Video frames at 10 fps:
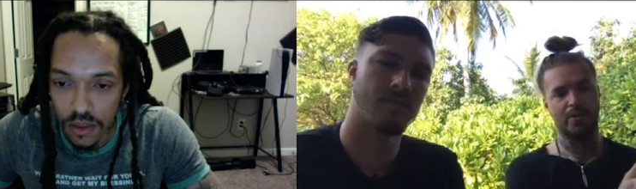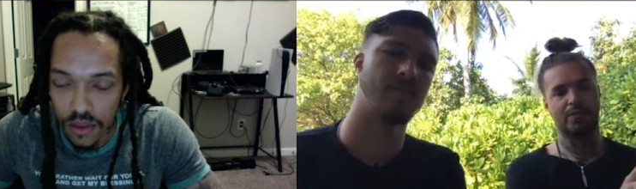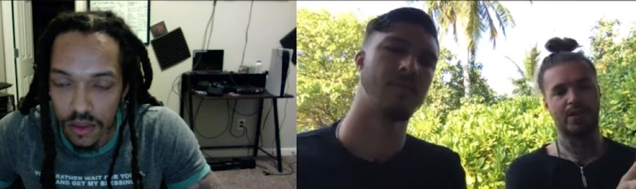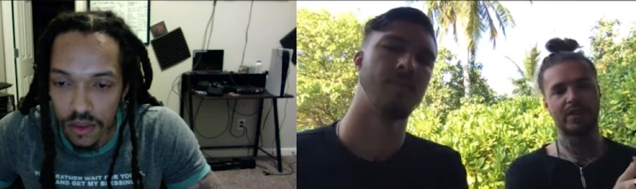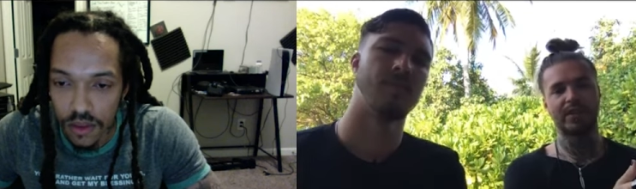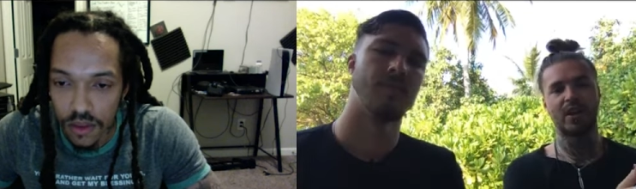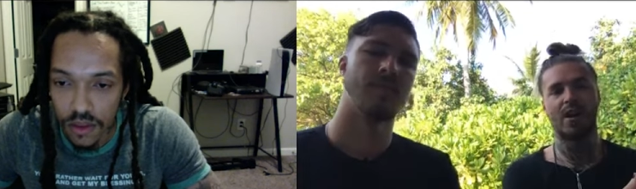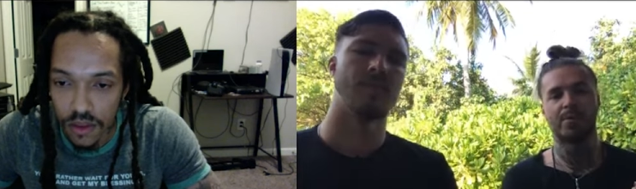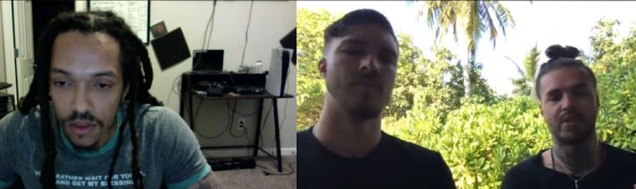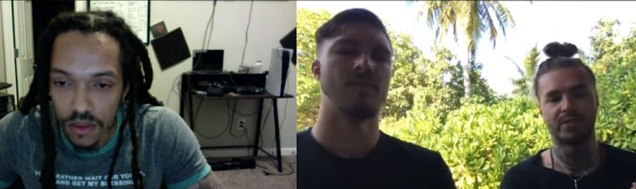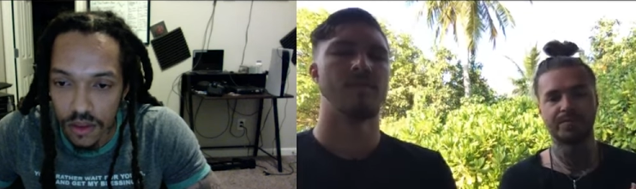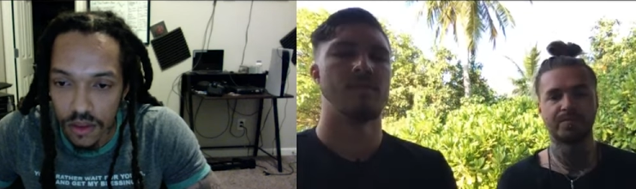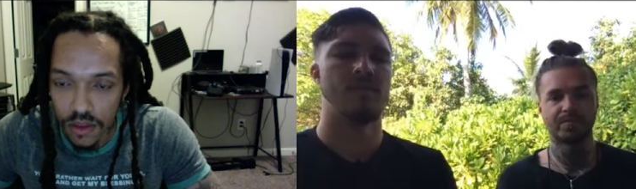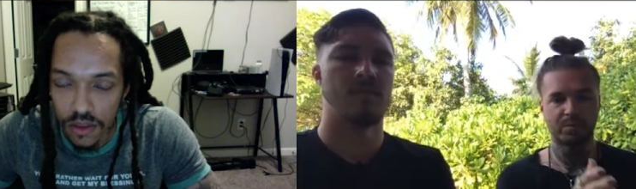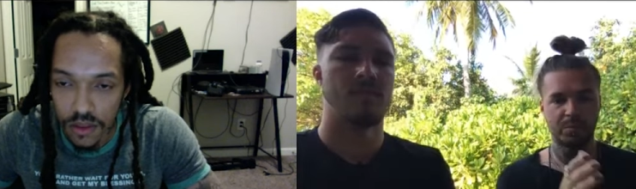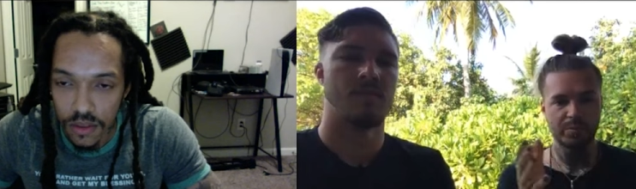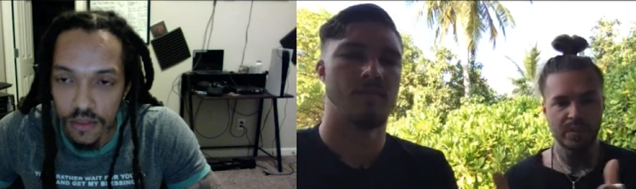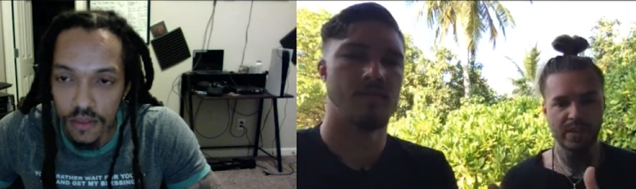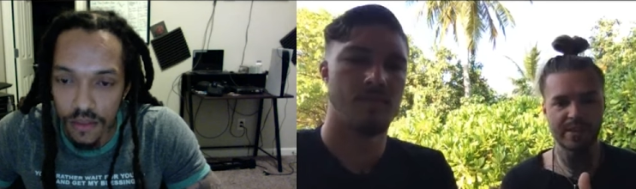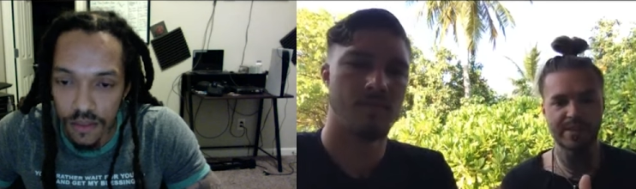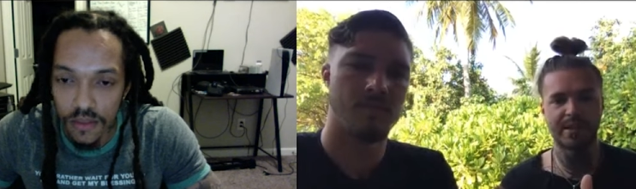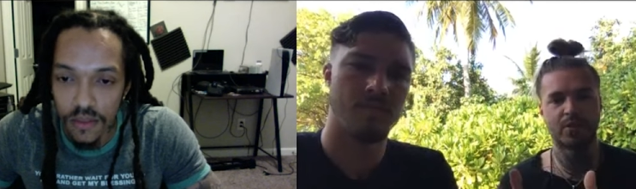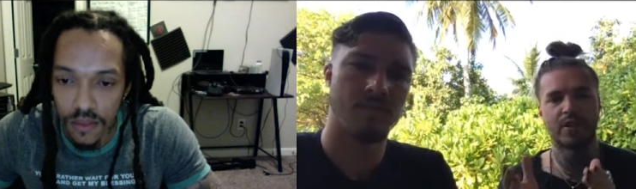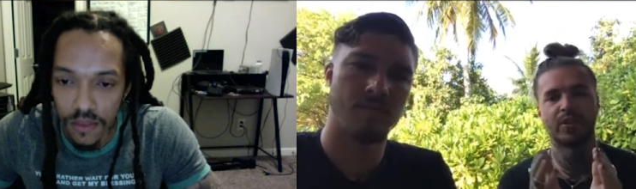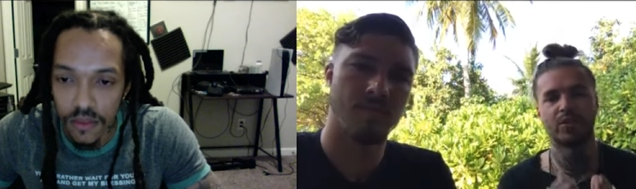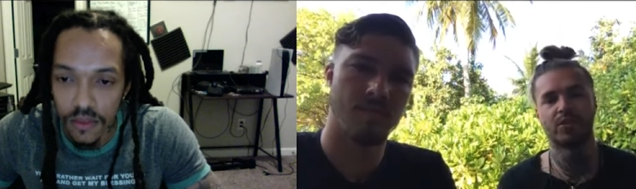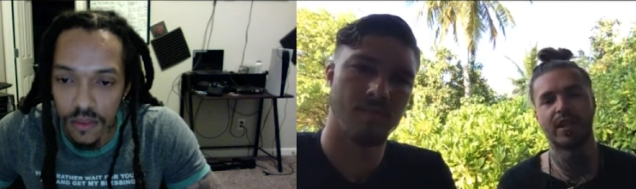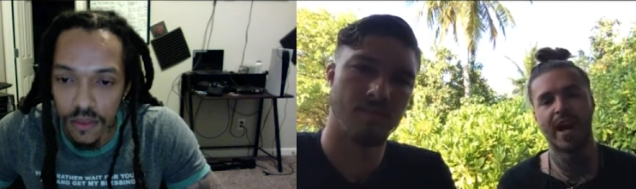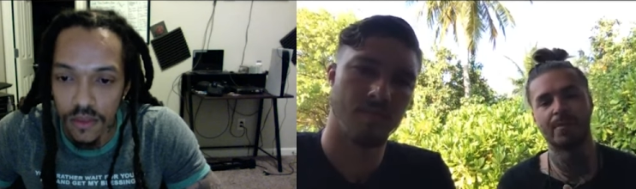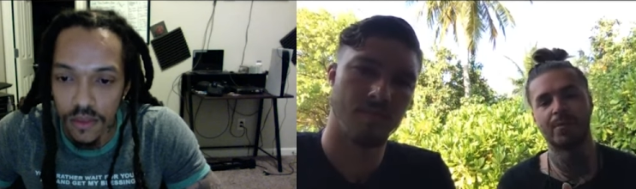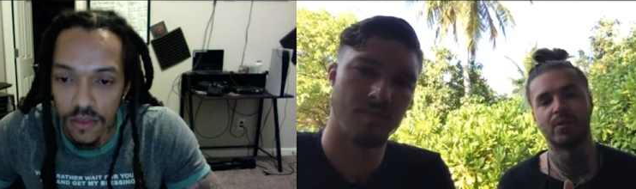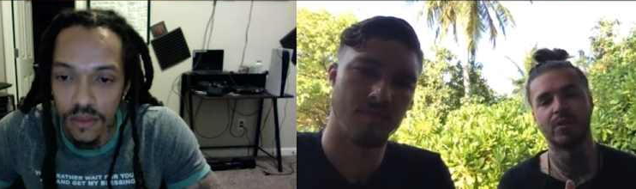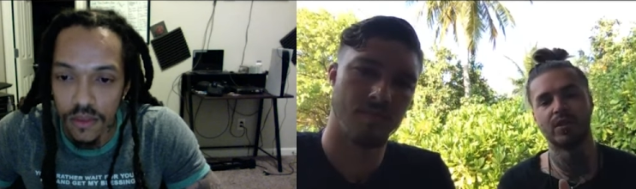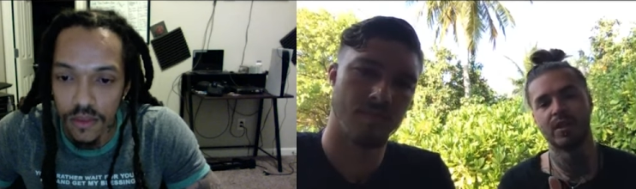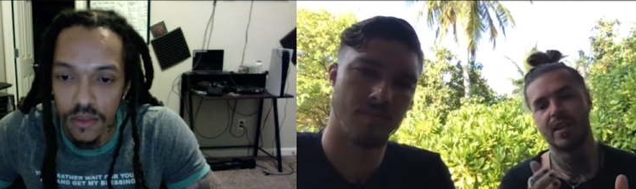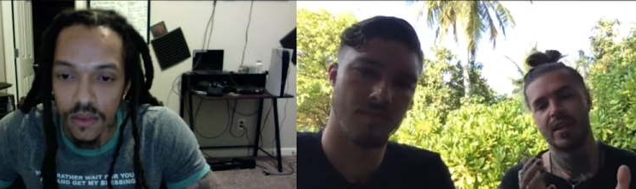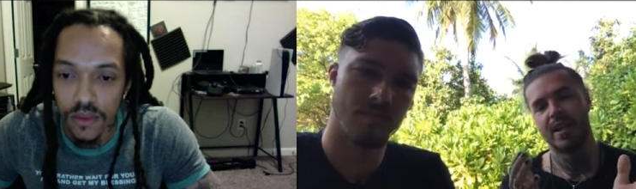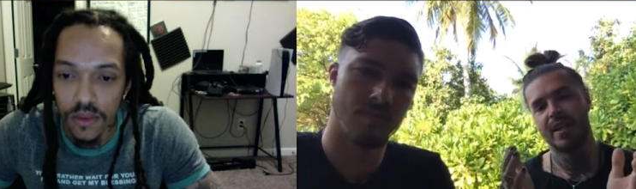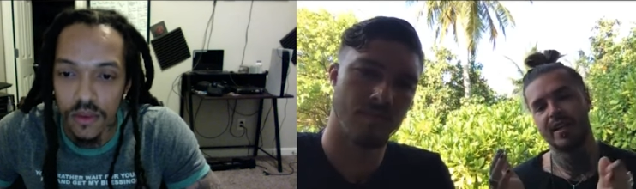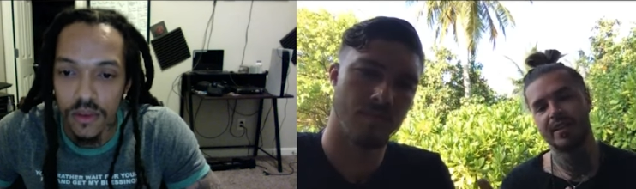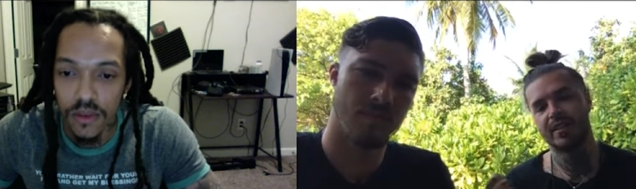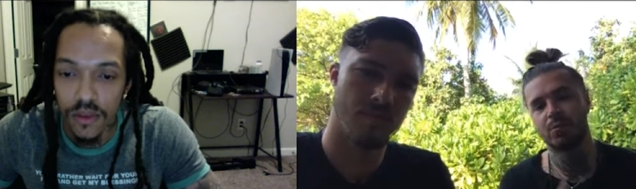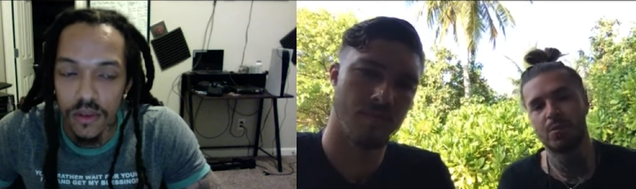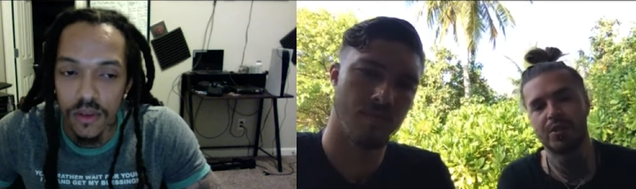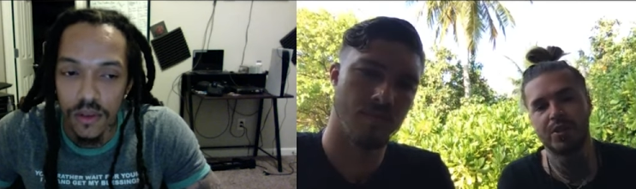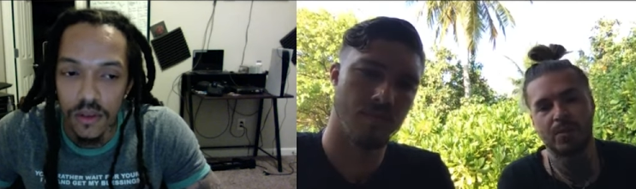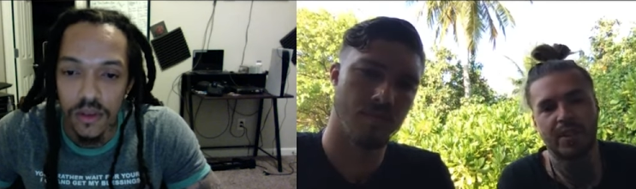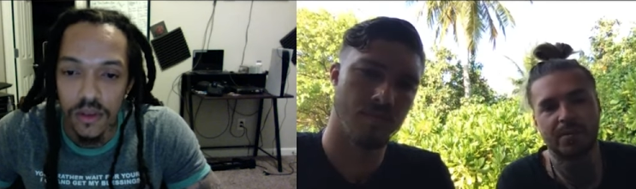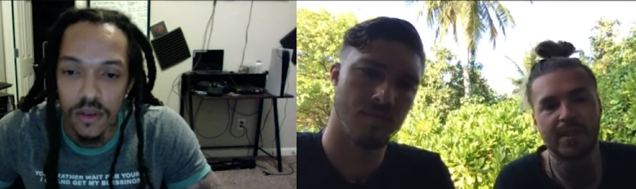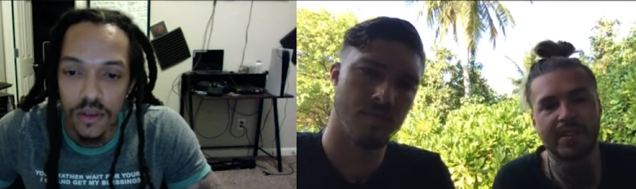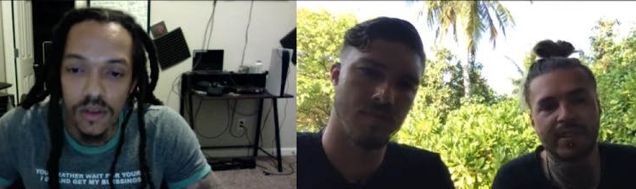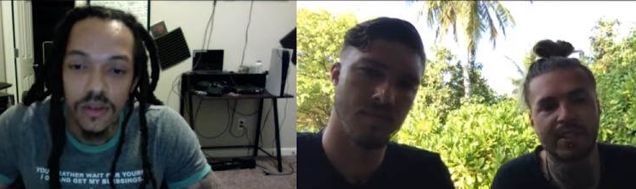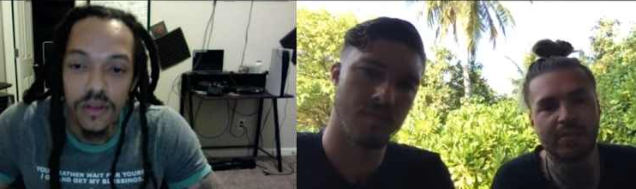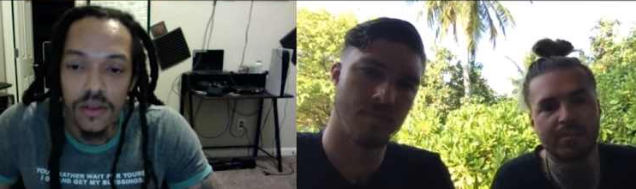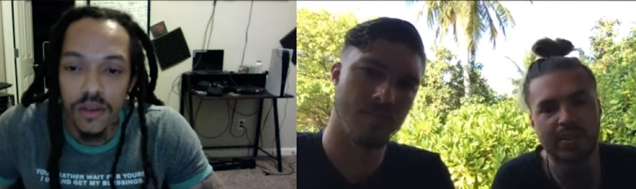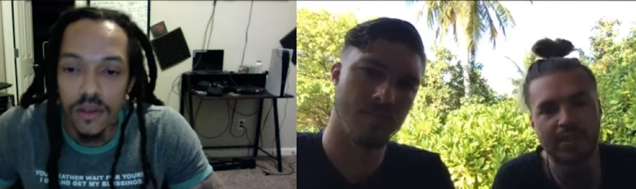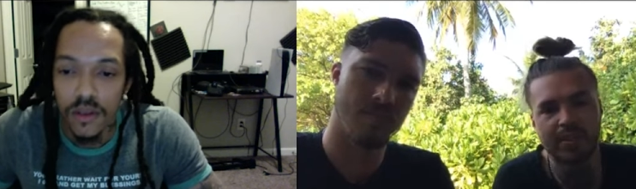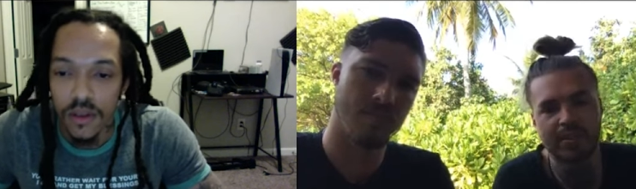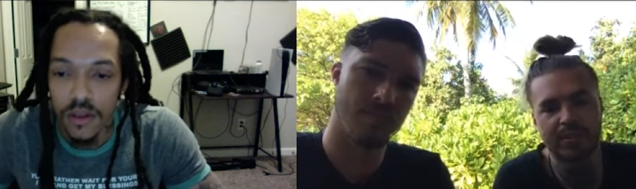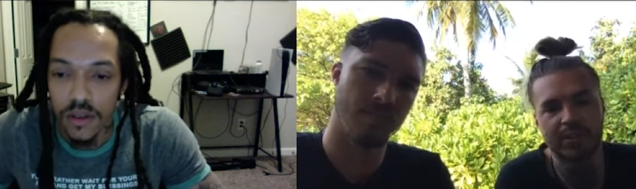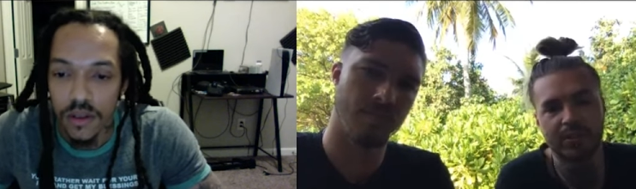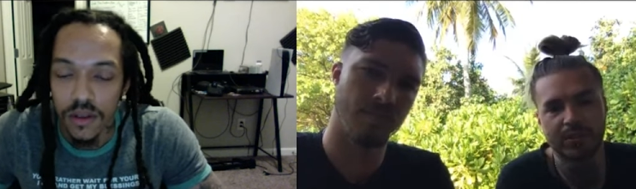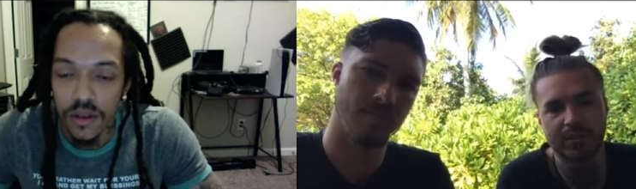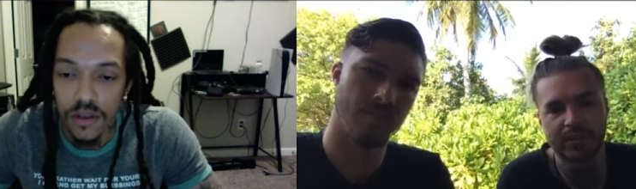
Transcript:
Speaker 1: the funding option instead of trading your own capital, and what would you recommend to them to do?